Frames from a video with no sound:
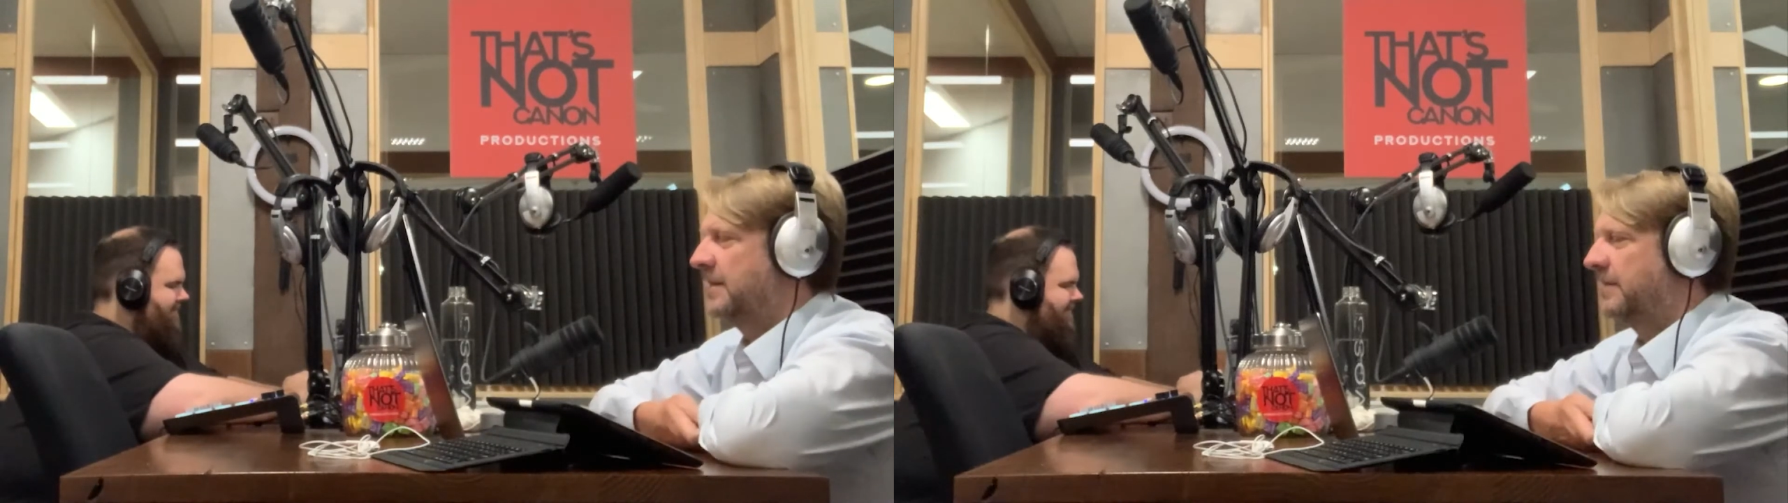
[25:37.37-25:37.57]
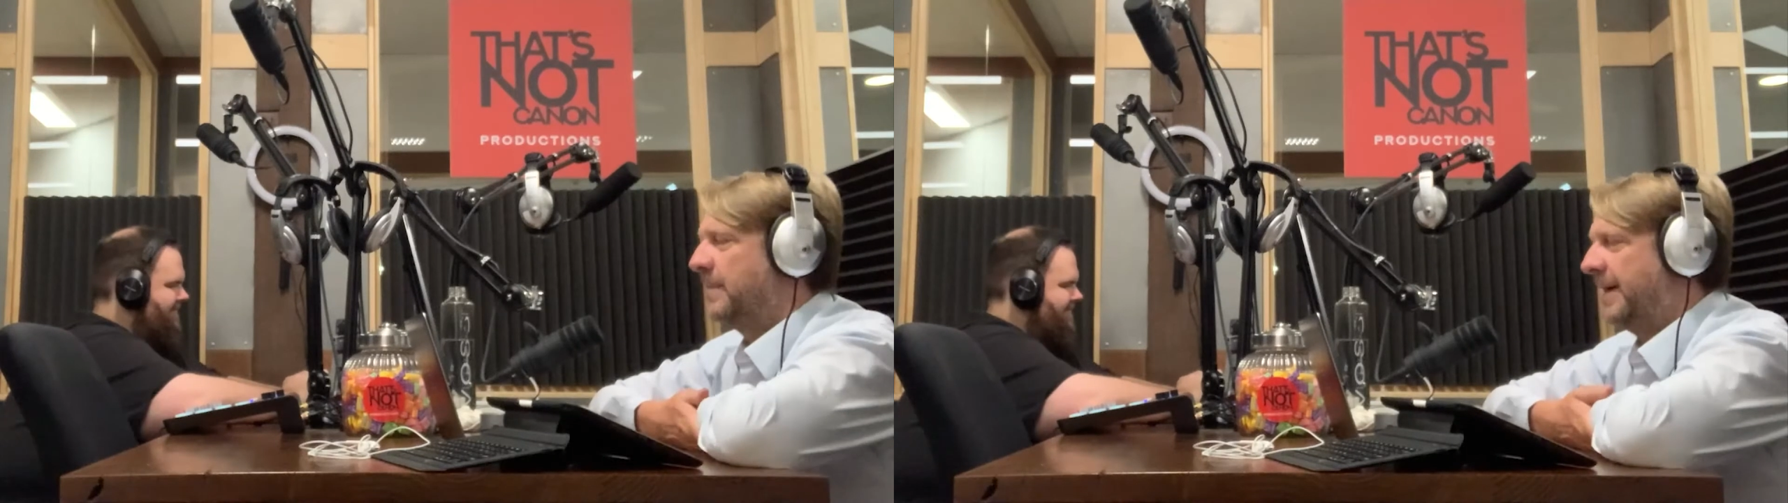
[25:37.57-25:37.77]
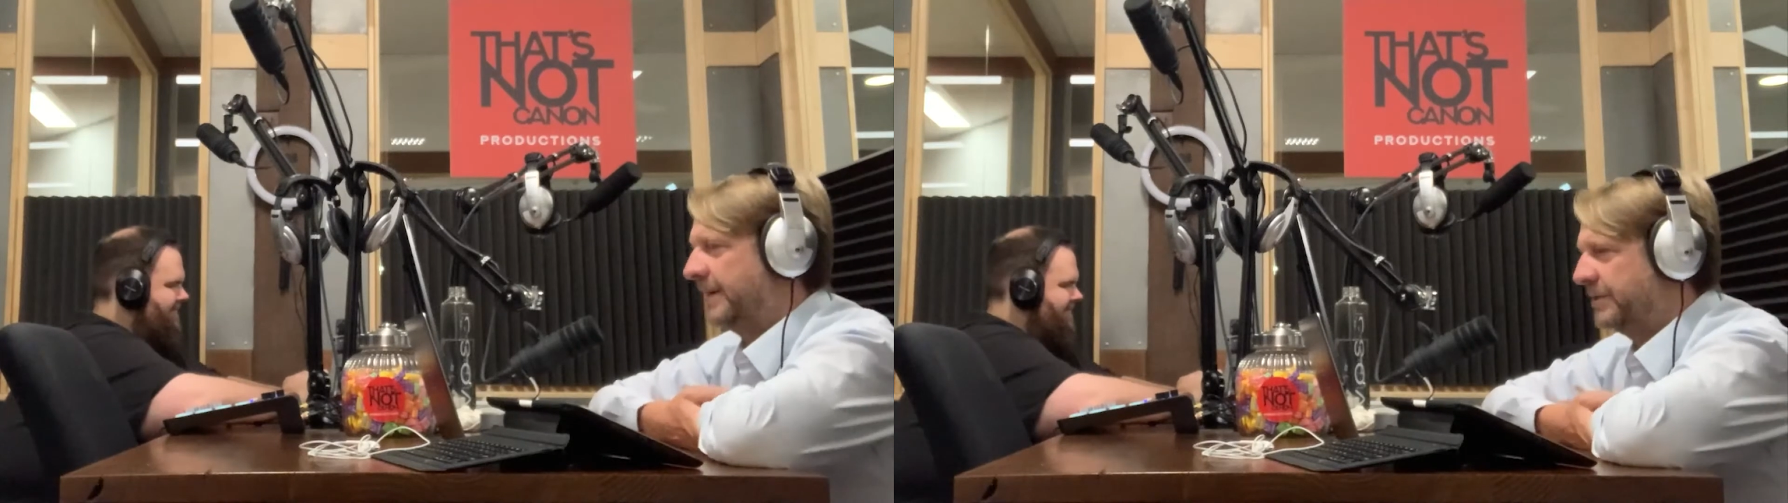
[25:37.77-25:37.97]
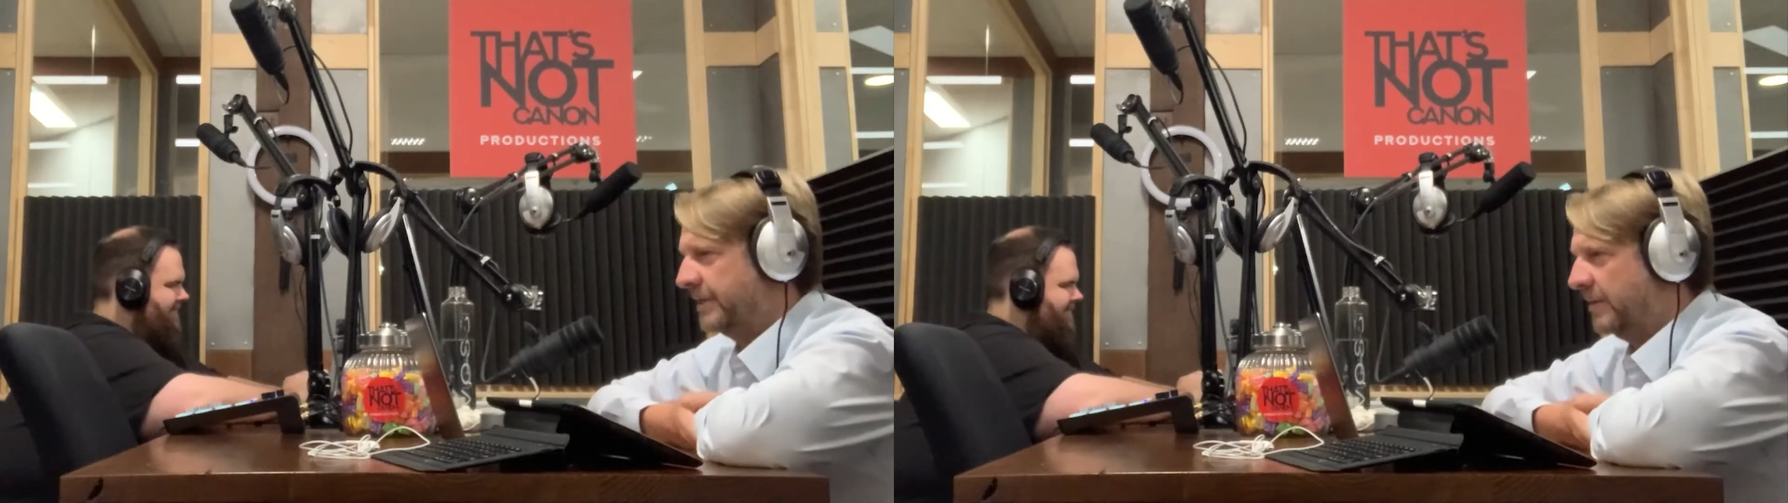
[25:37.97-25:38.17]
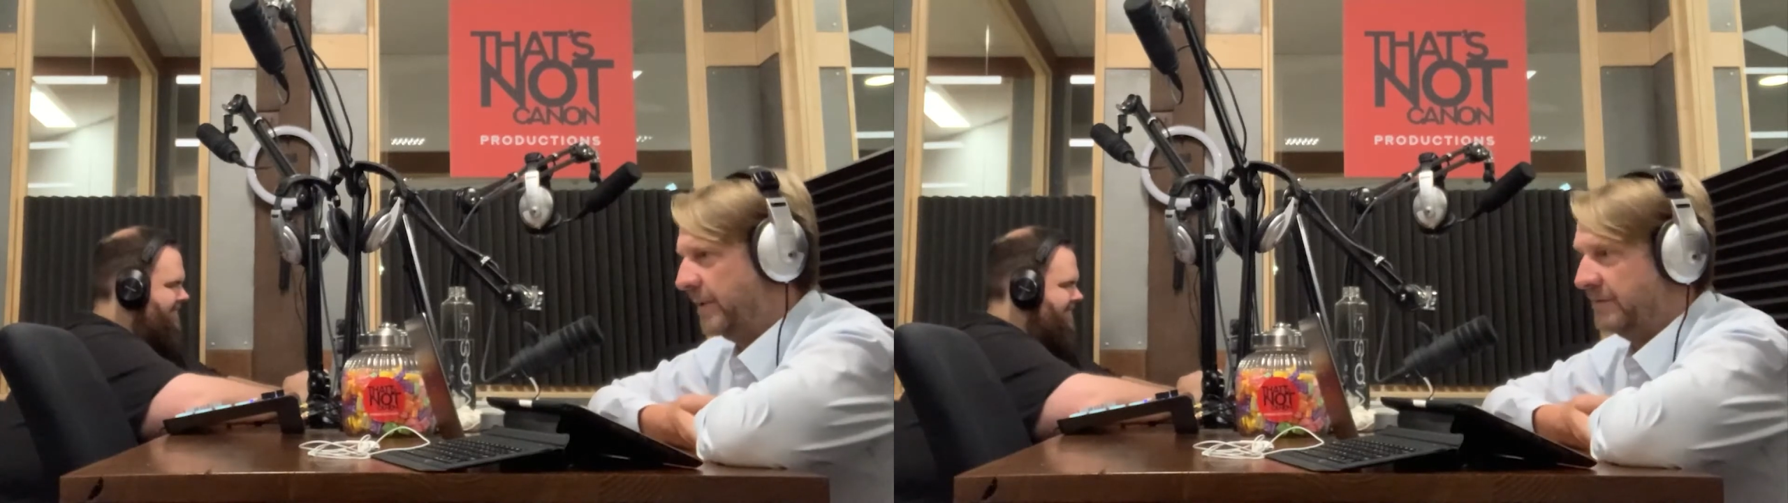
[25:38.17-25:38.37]
a lot of market
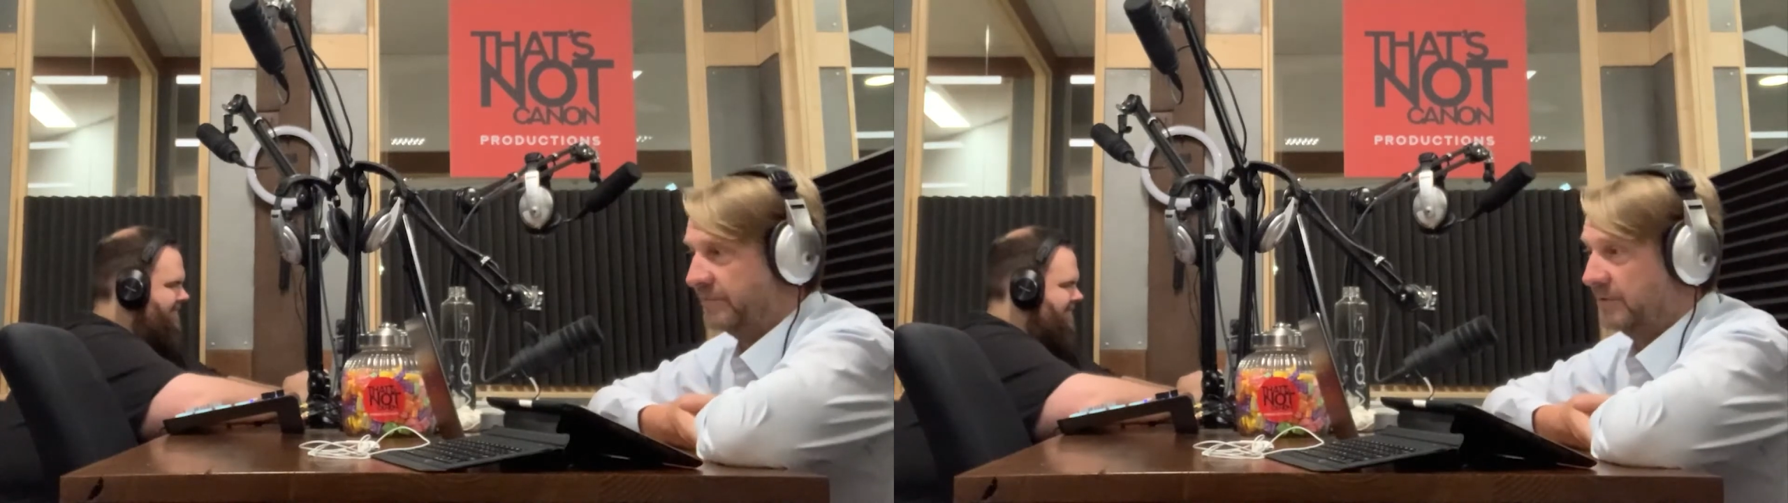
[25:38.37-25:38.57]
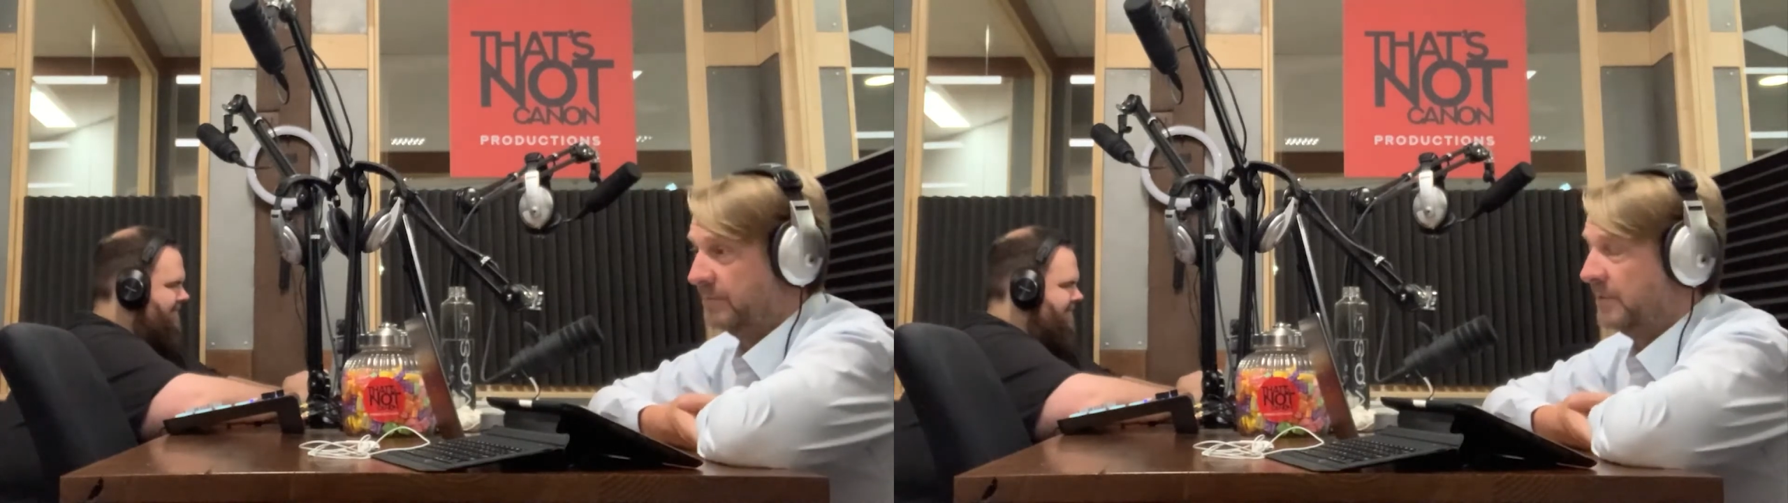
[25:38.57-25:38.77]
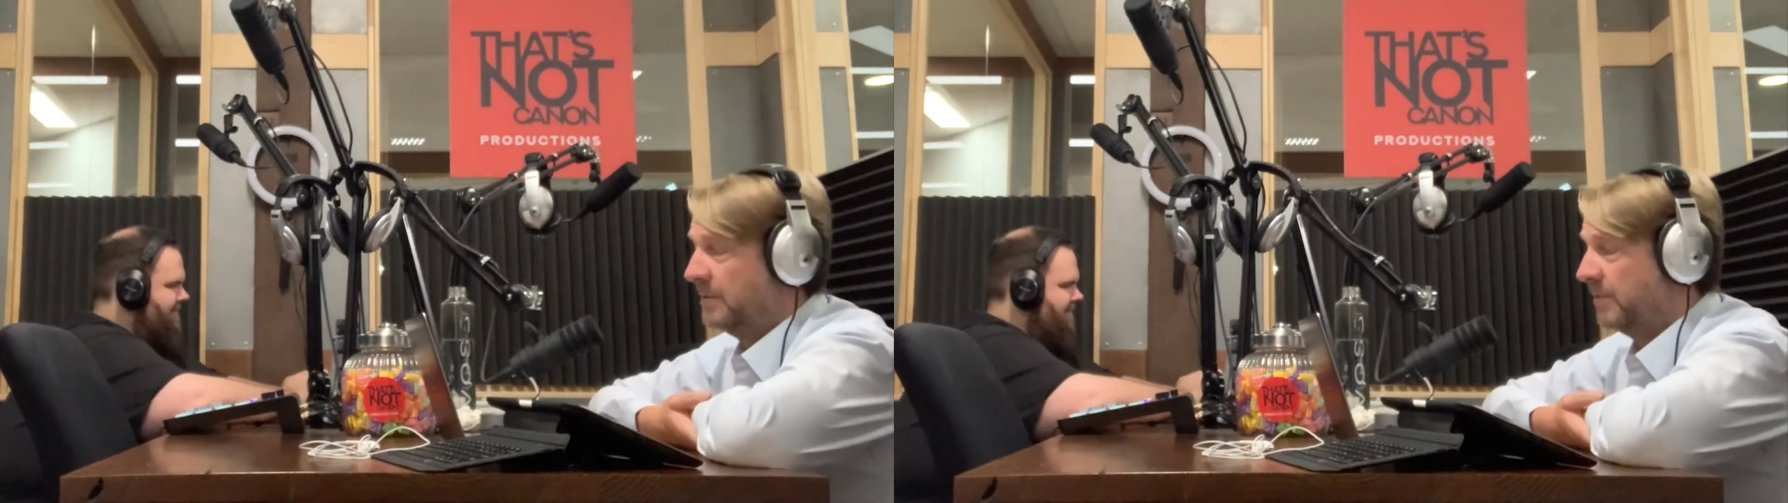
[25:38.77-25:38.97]
share away from